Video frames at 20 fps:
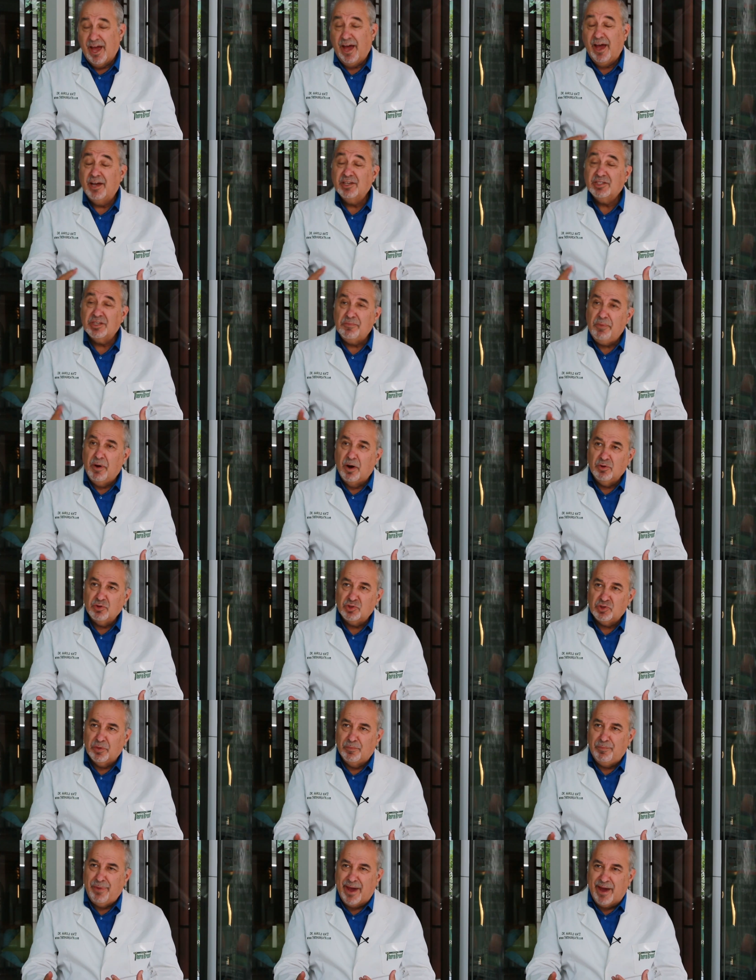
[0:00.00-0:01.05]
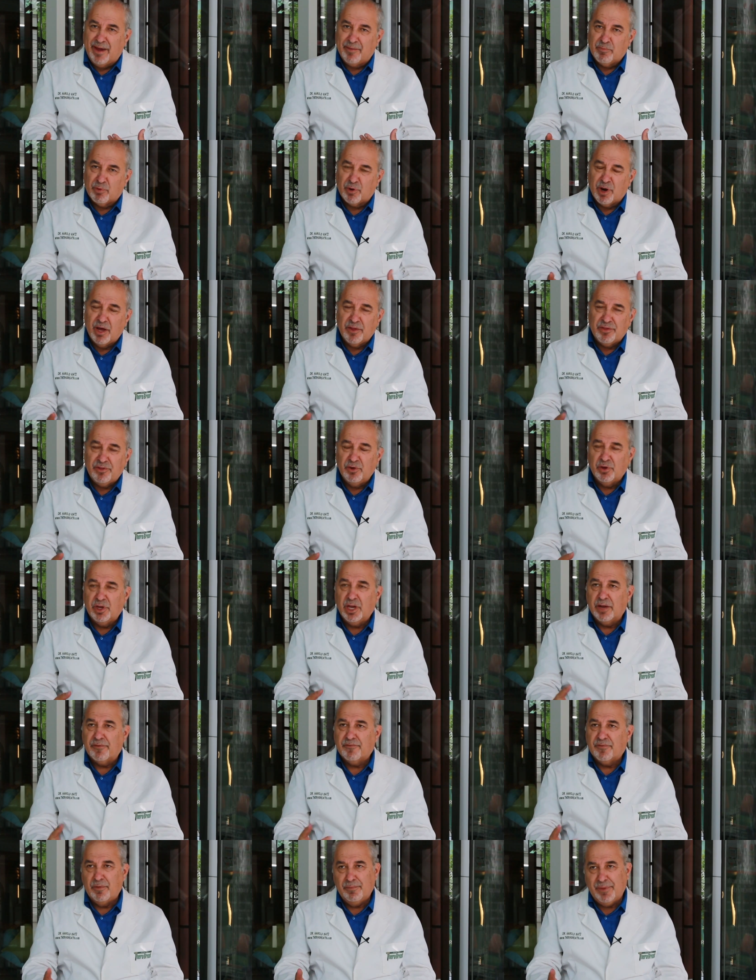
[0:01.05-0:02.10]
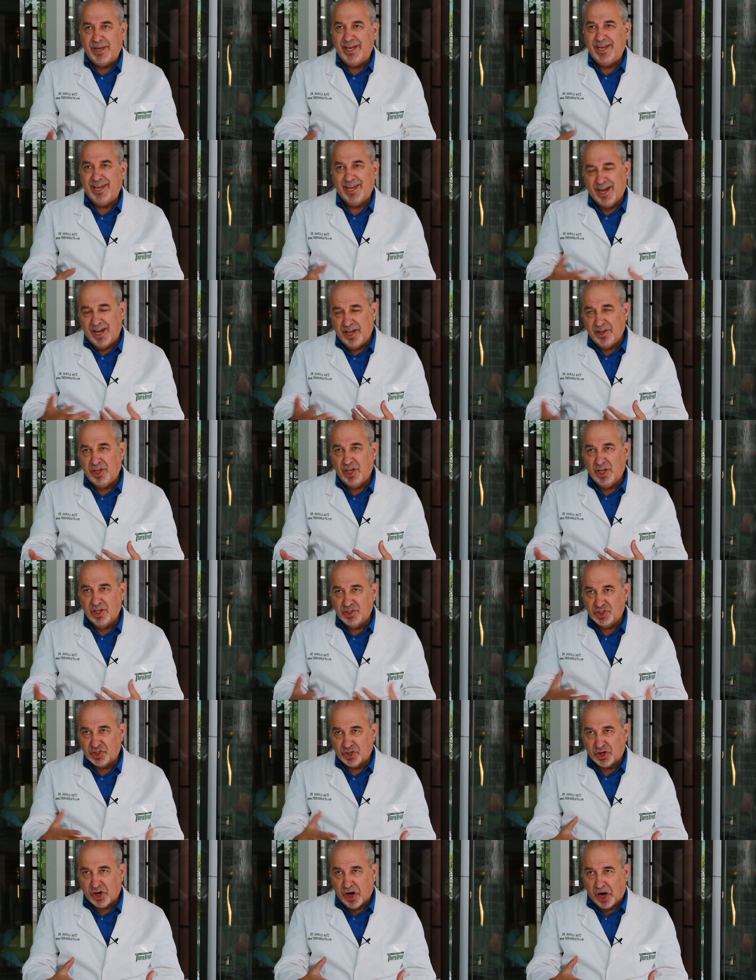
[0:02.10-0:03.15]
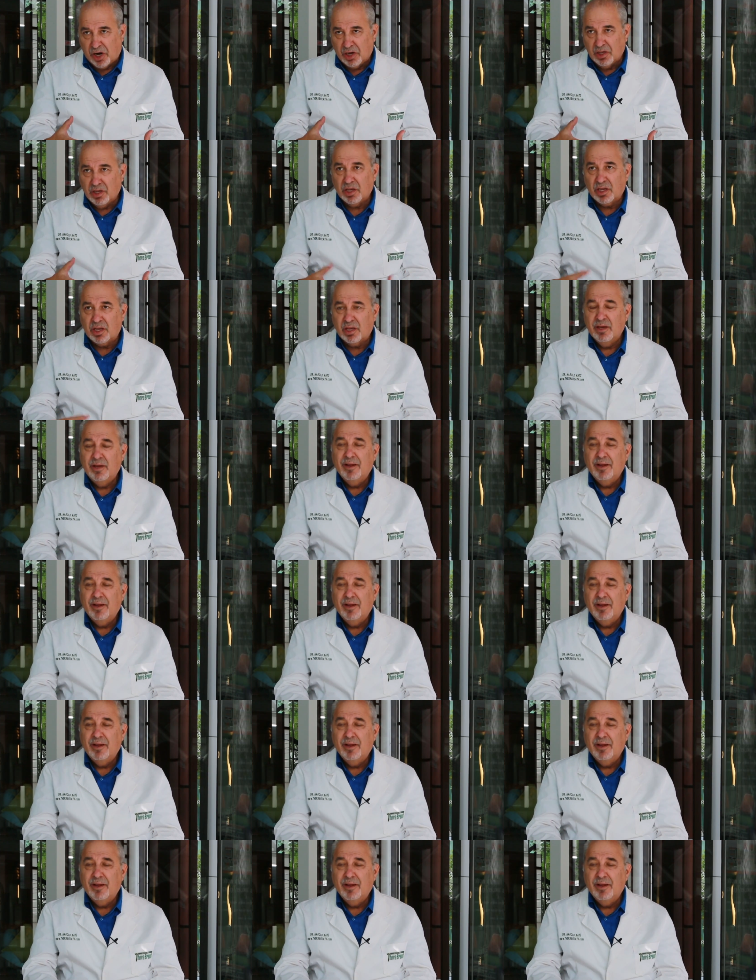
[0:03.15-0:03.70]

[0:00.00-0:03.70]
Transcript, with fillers: As opposed to bad breath you get from eating onions or garlic,